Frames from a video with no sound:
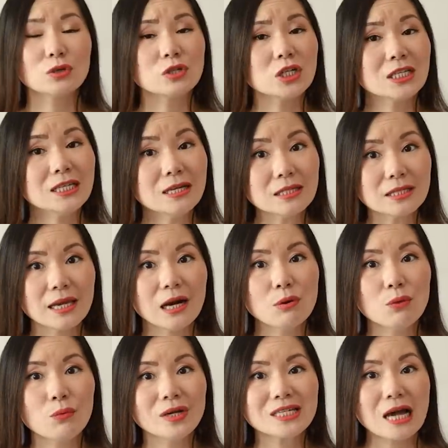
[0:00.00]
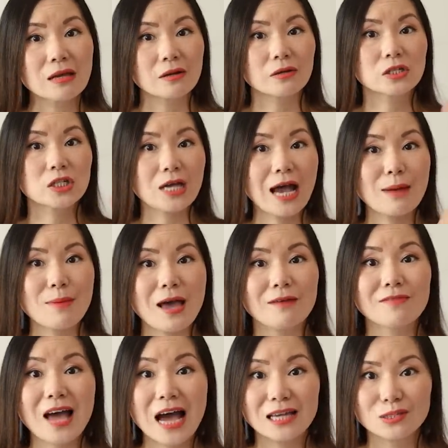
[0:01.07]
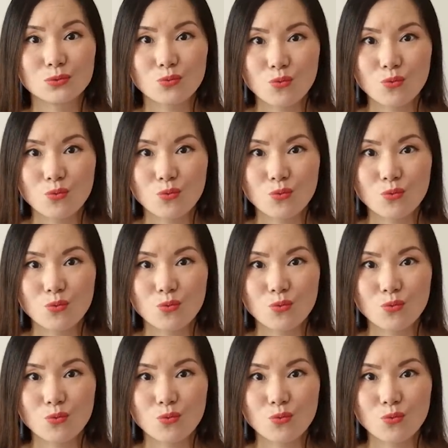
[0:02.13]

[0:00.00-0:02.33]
So she does carry weight on her top half as